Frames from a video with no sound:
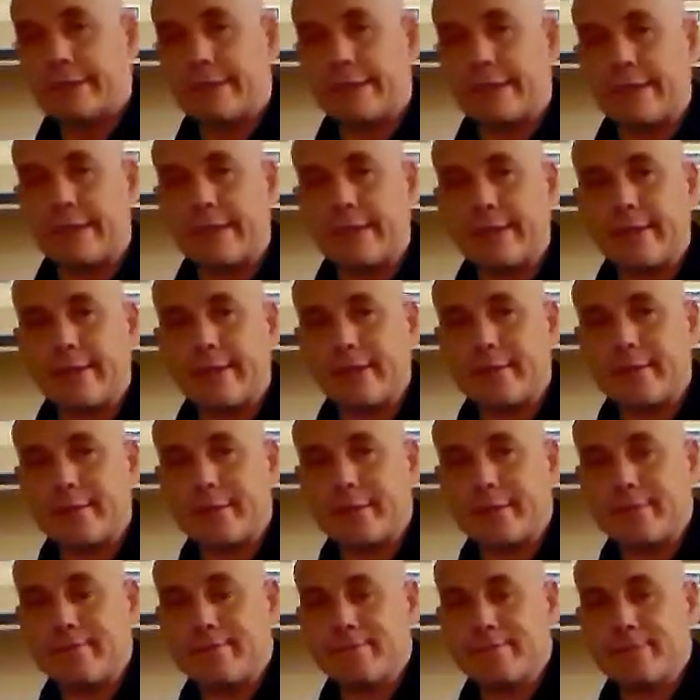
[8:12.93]
has been sitting here
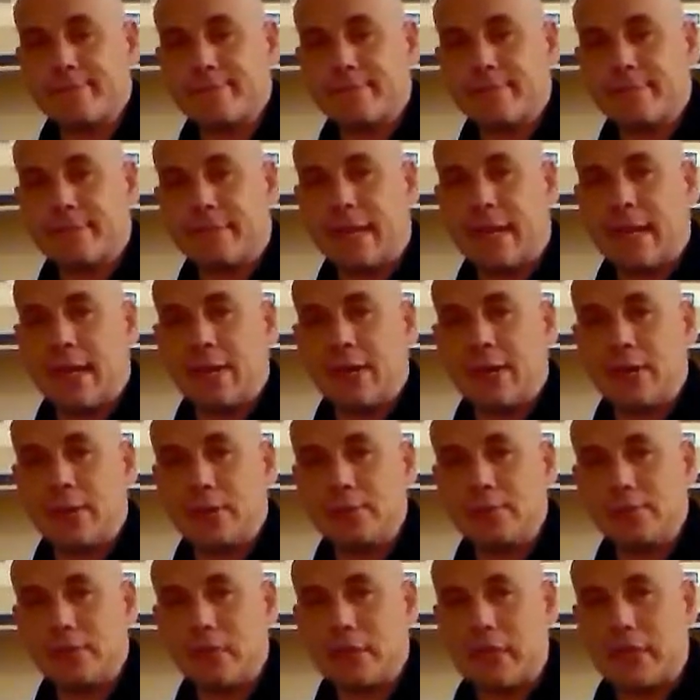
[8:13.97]
for, I don't
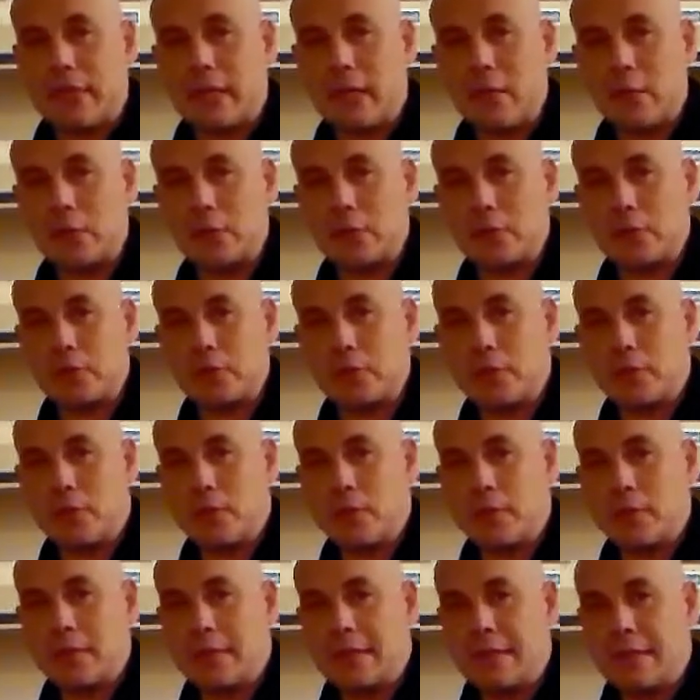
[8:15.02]
know, 10 hours or
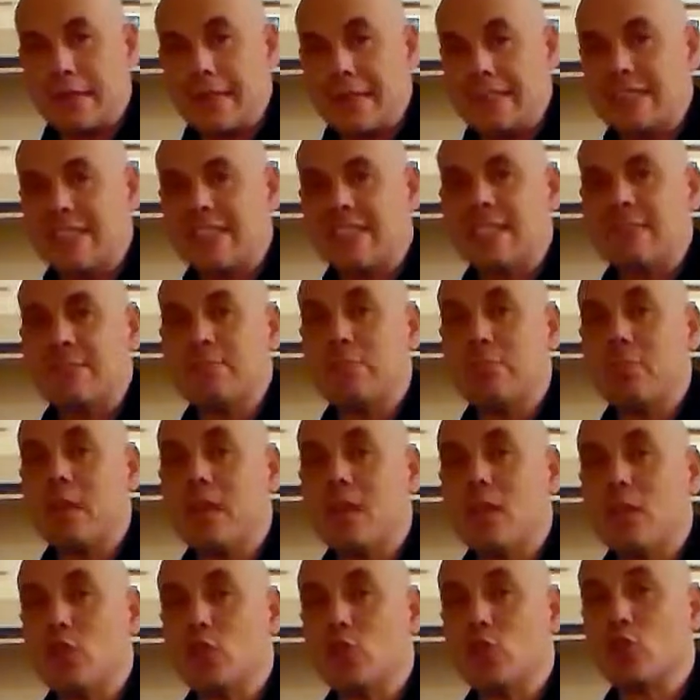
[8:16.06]
so.
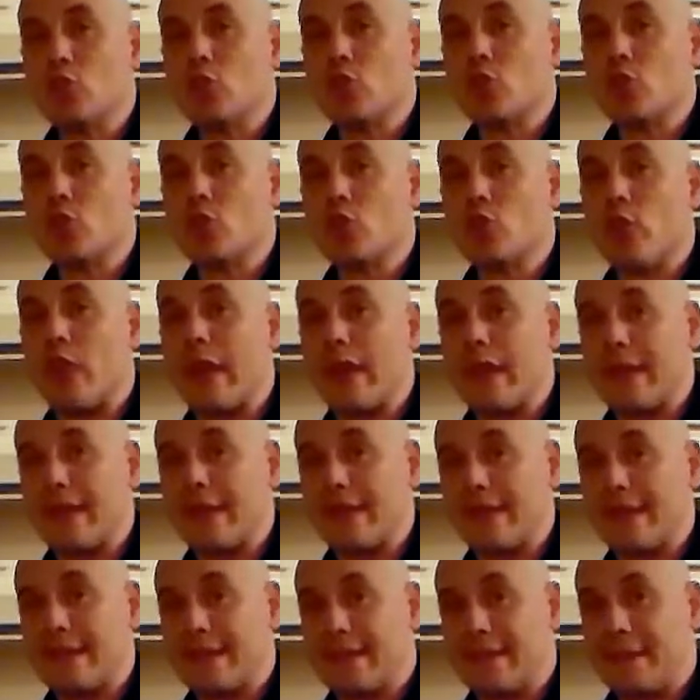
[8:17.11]
Smells
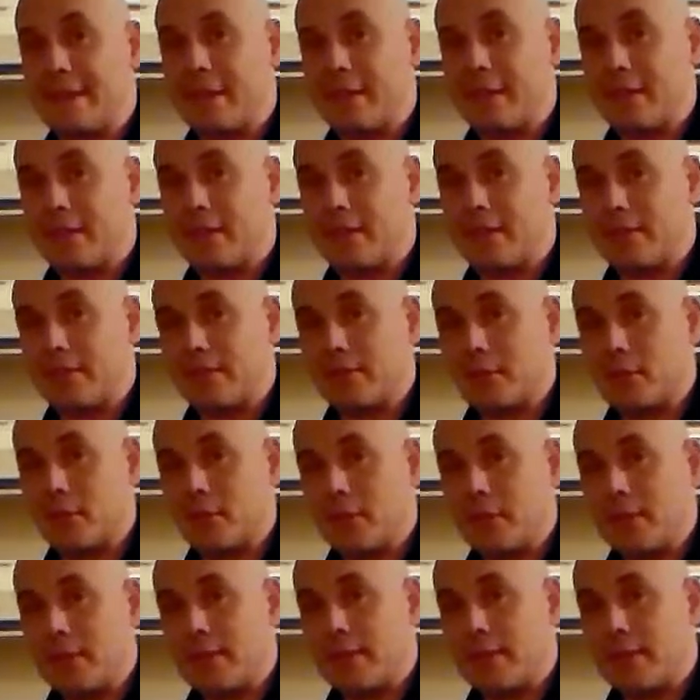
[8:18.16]
great in the kitchen. So